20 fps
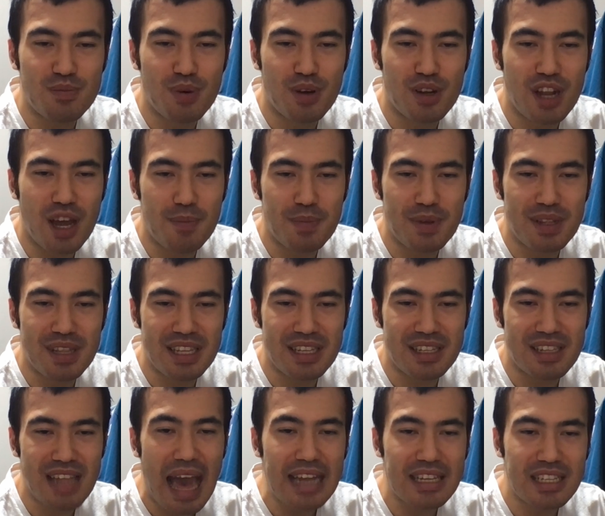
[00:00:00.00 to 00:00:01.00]
put up in
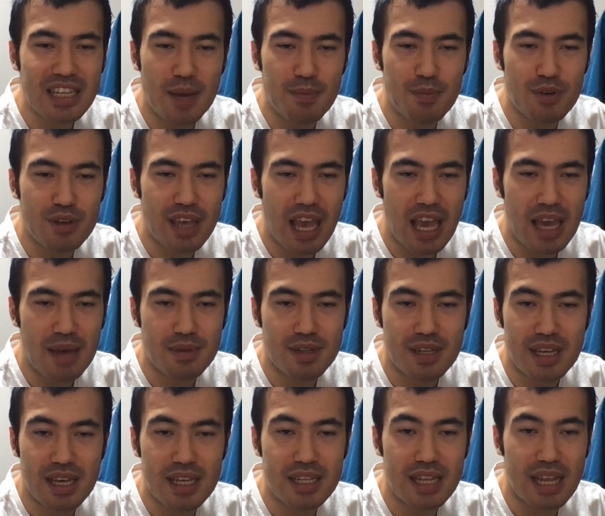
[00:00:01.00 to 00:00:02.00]
these last couple
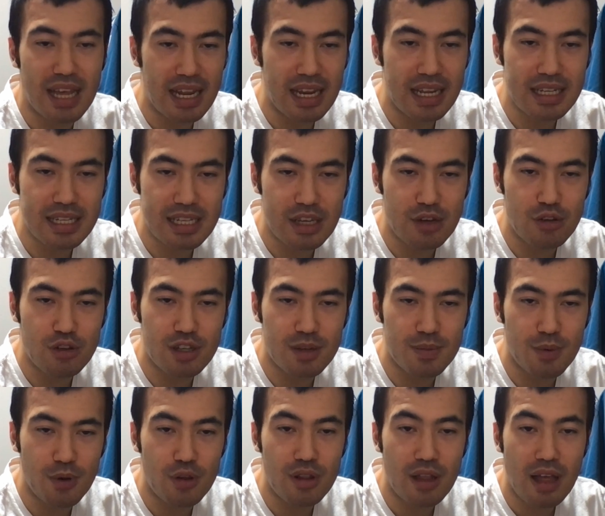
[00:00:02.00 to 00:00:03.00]
games is
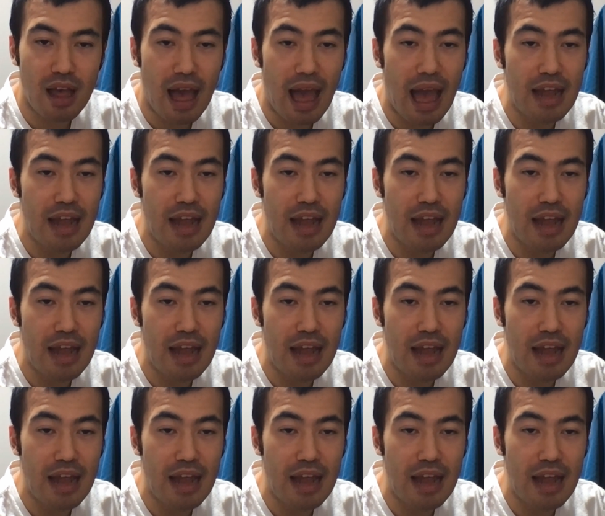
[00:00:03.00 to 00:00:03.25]
inexcusable.